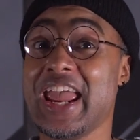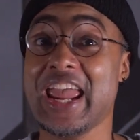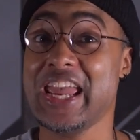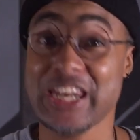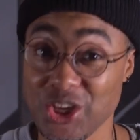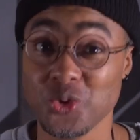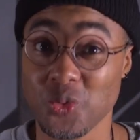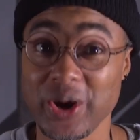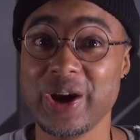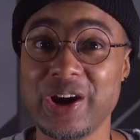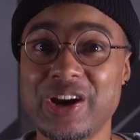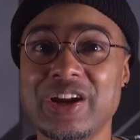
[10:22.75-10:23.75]

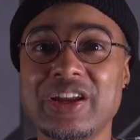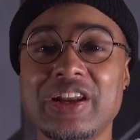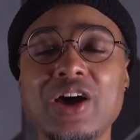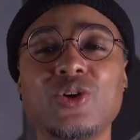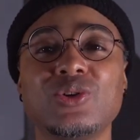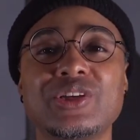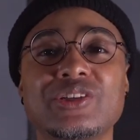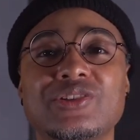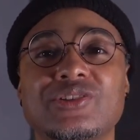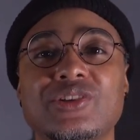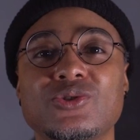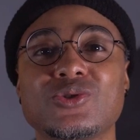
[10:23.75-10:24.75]
anywhere. Not only is
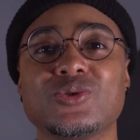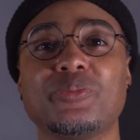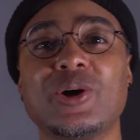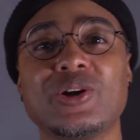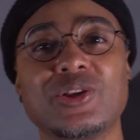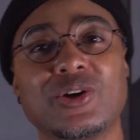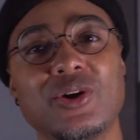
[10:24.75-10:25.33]
Essentials a part of the